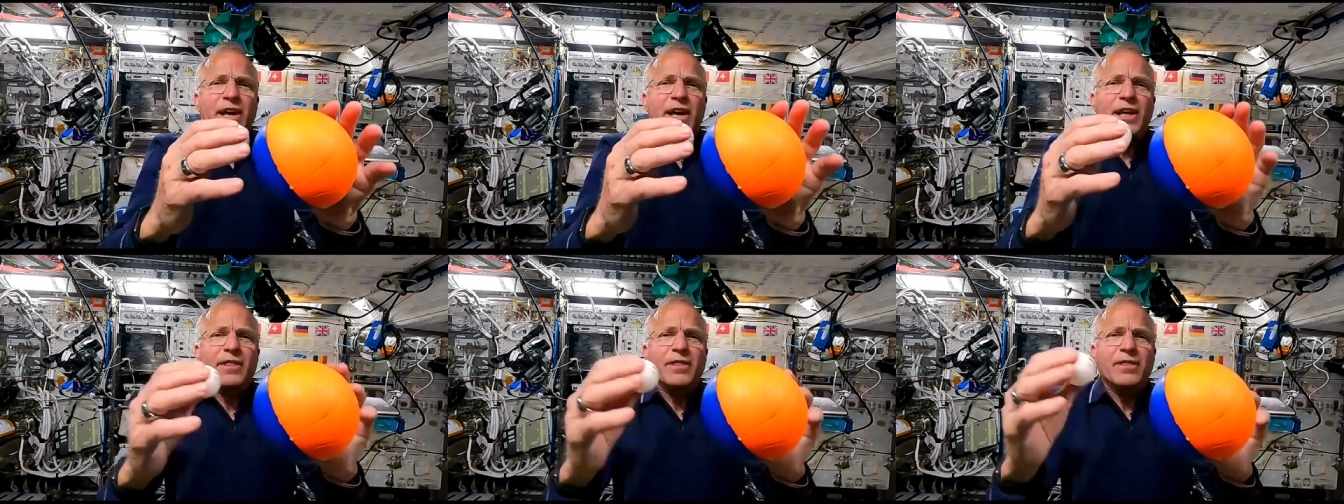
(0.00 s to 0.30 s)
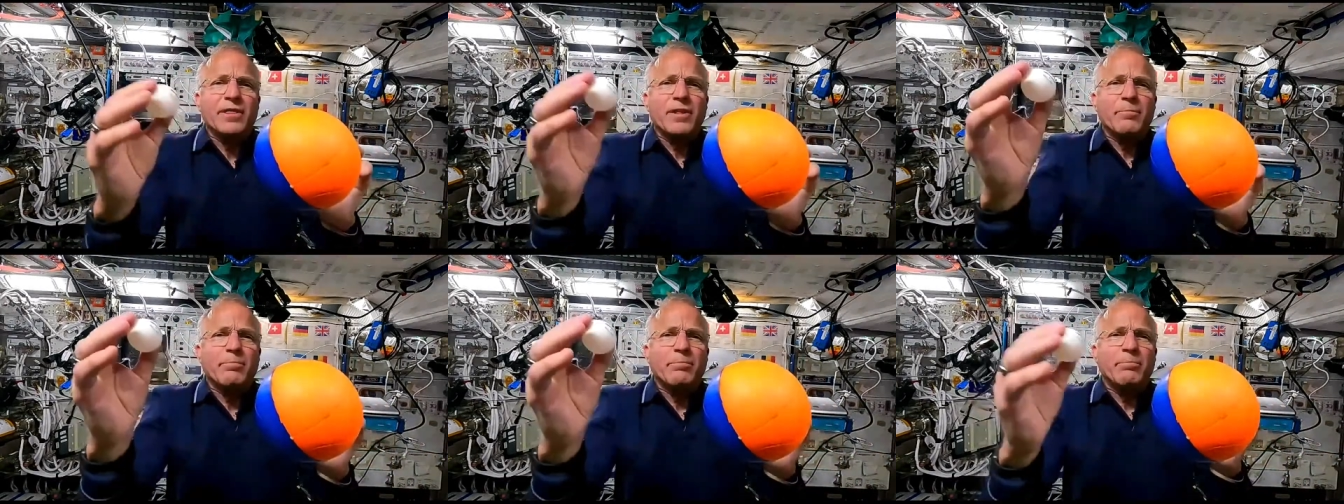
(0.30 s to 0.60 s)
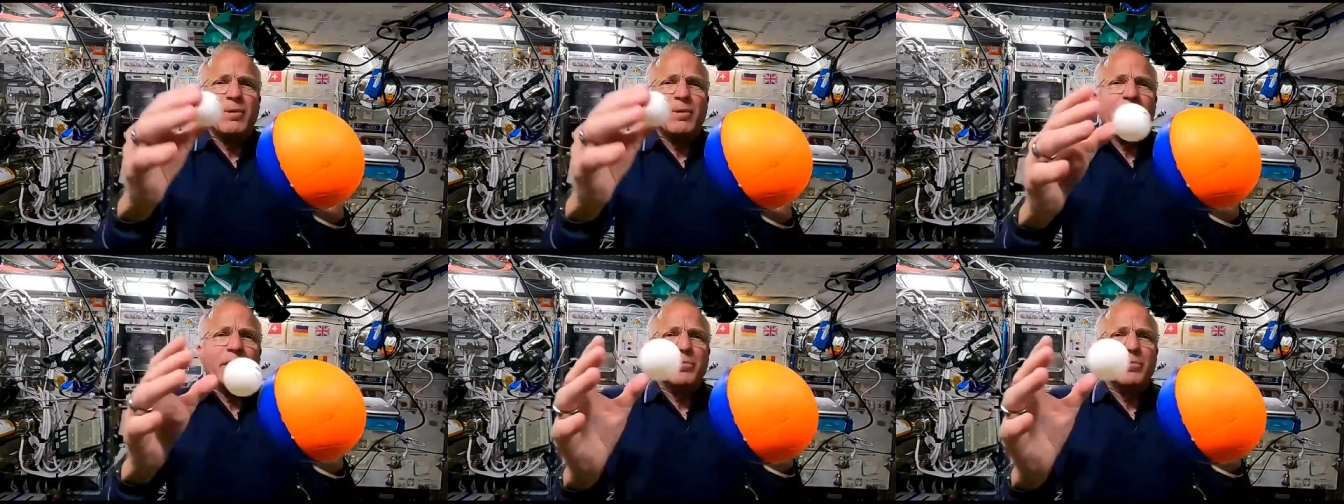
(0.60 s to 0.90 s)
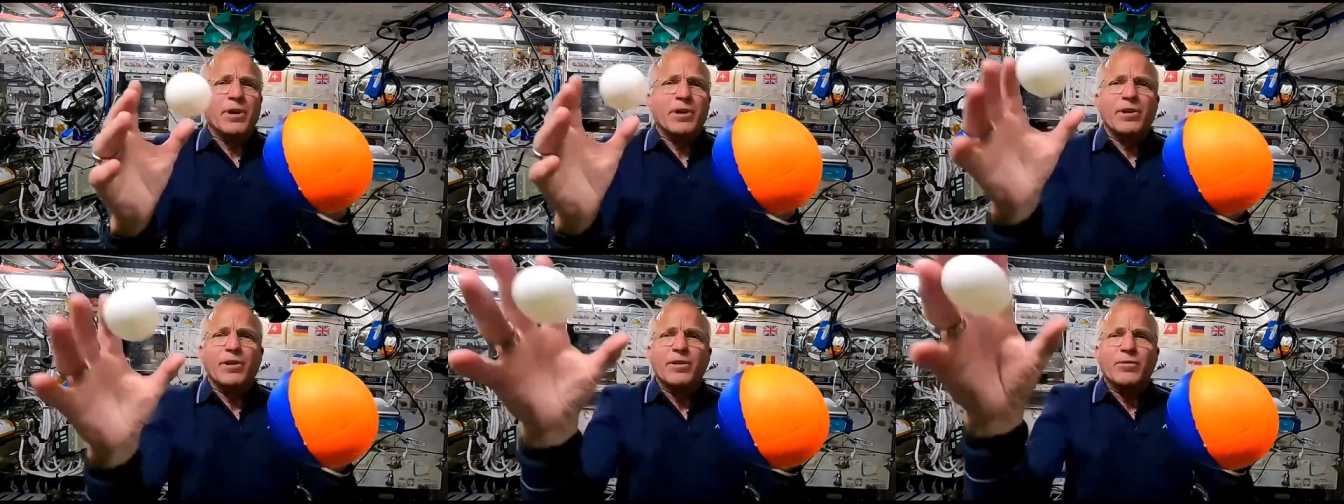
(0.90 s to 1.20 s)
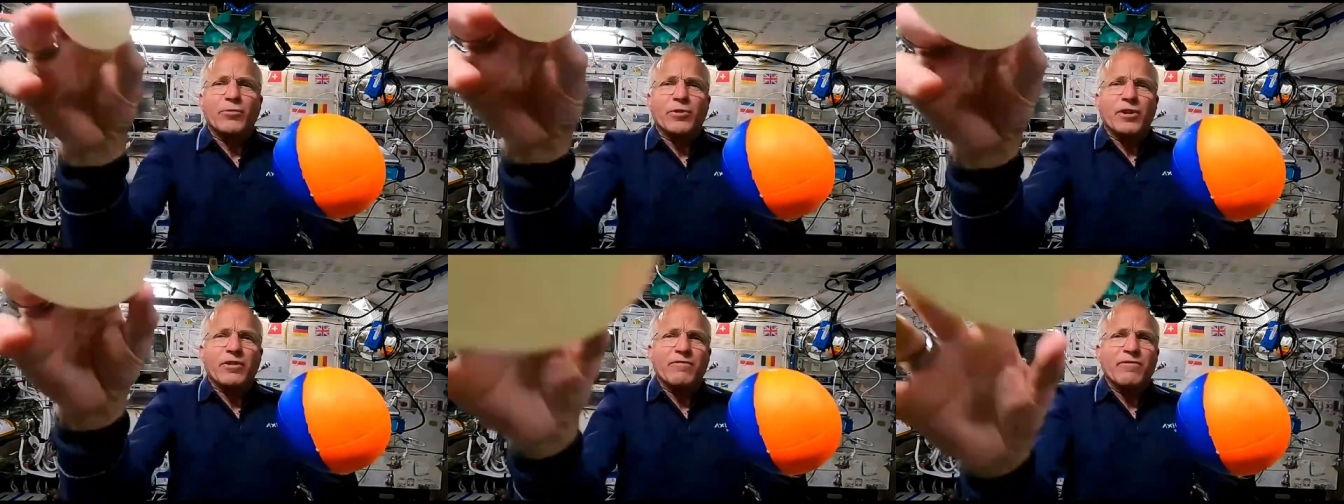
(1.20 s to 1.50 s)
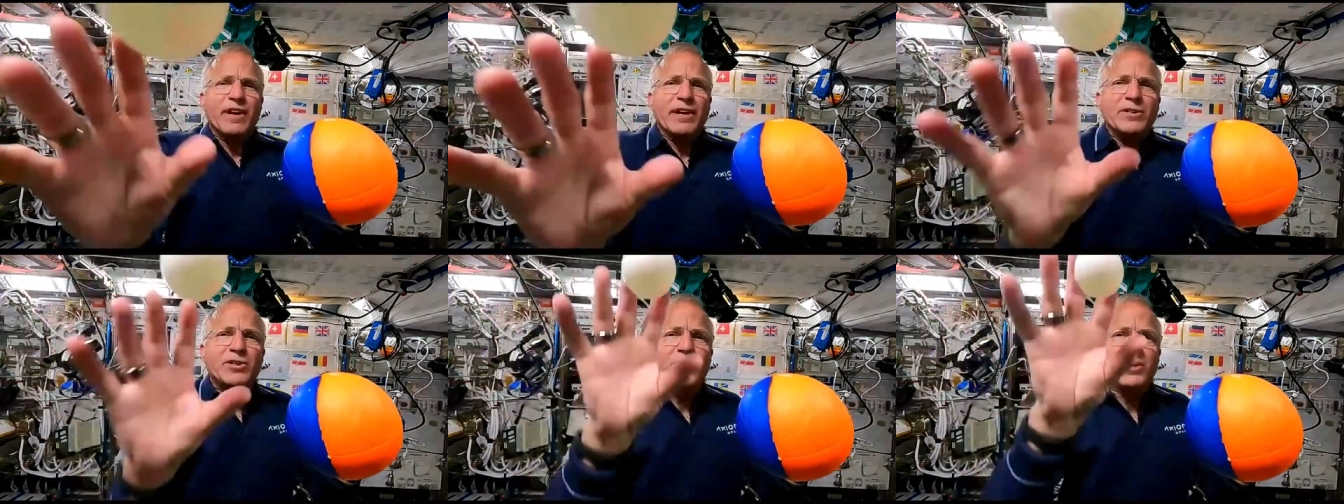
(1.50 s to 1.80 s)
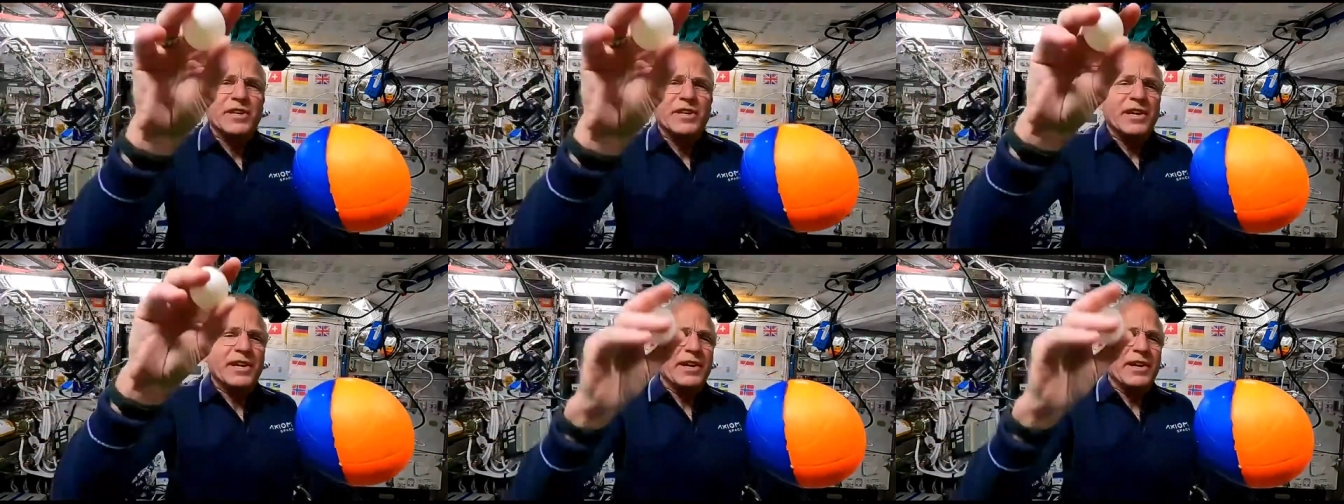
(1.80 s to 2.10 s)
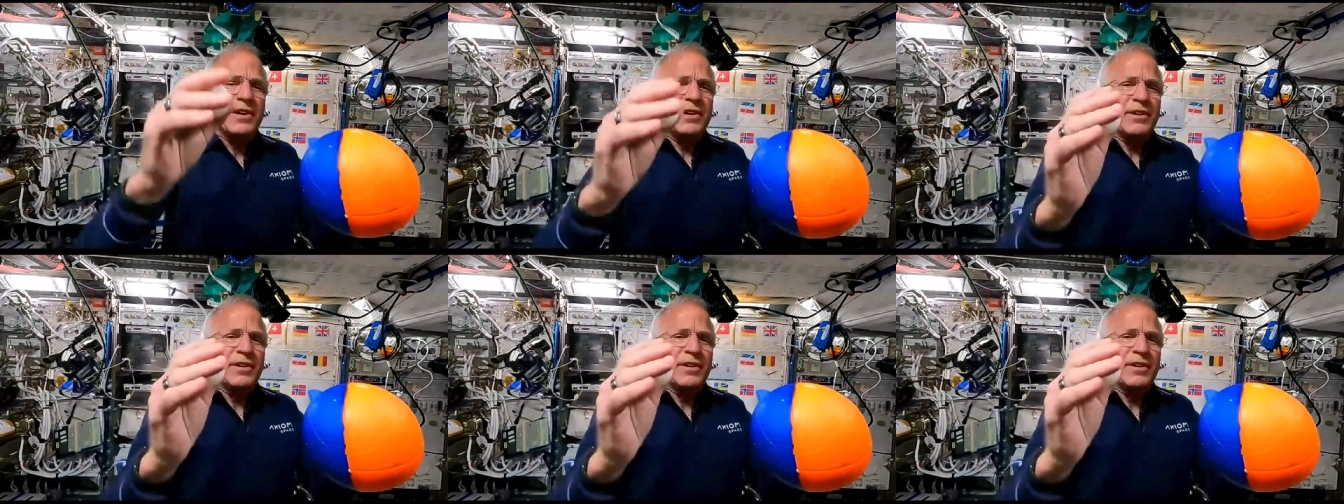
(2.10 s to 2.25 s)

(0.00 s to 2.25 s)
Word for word: in the big ball where eventually